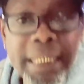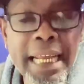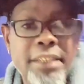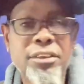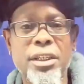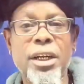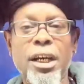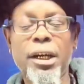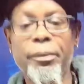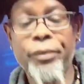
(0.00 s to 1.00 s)
Yes,
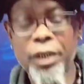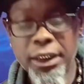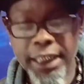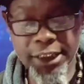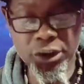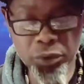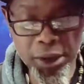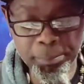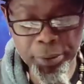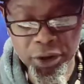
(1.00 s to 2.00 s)
yeah, you
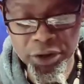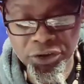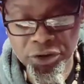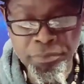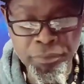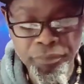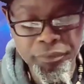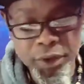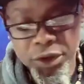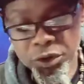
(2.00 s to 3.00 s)
want to push
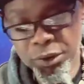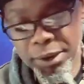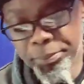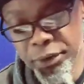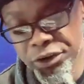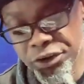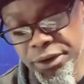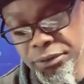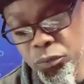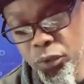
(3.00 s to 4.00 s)

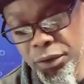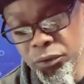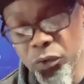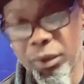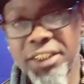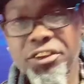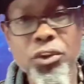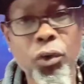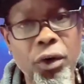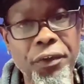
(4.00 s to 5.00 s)
it one
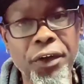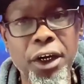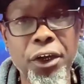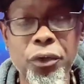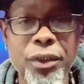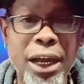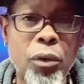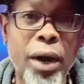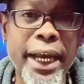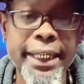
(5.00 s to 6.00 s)
direction or the other.
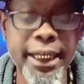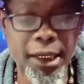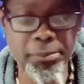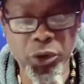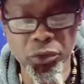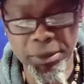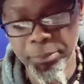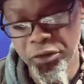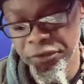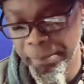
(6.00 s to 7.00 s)
Now, right now, I'm
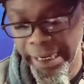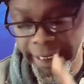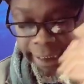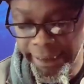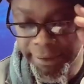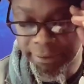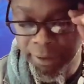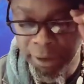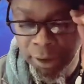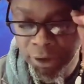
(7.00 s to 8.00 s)
using both of my
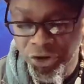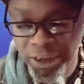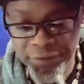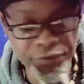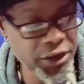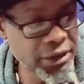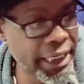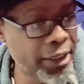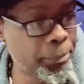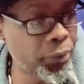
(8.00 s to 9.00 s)
hands just for the
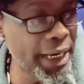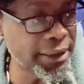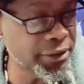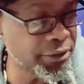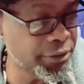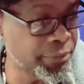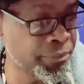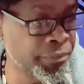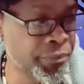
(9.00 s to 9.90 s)
sake of practice.